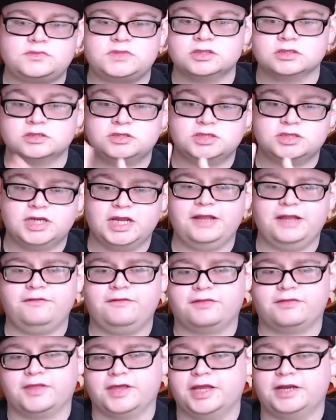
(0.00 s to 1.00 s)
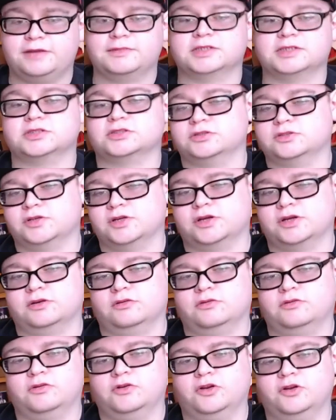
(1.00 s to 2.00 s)
Shaft, the anime
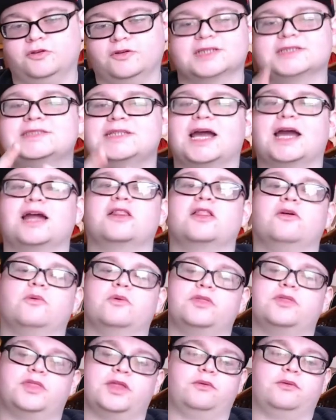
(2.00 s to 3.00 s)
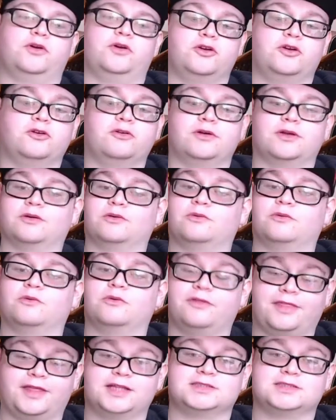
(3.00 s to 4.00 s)
studio, knew exactly what they were doing
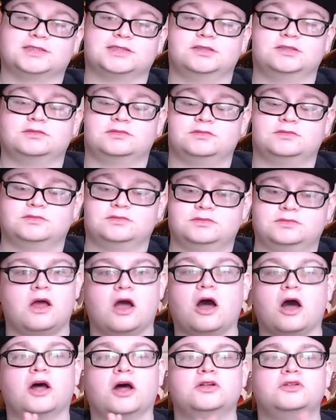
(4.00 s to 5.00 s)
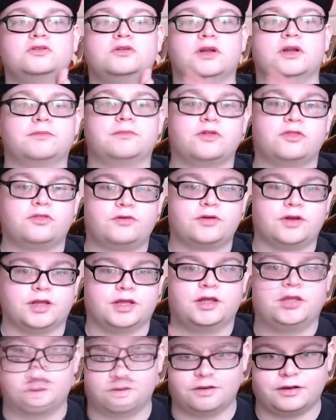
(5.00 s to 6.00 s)
with that scene. On to number 3.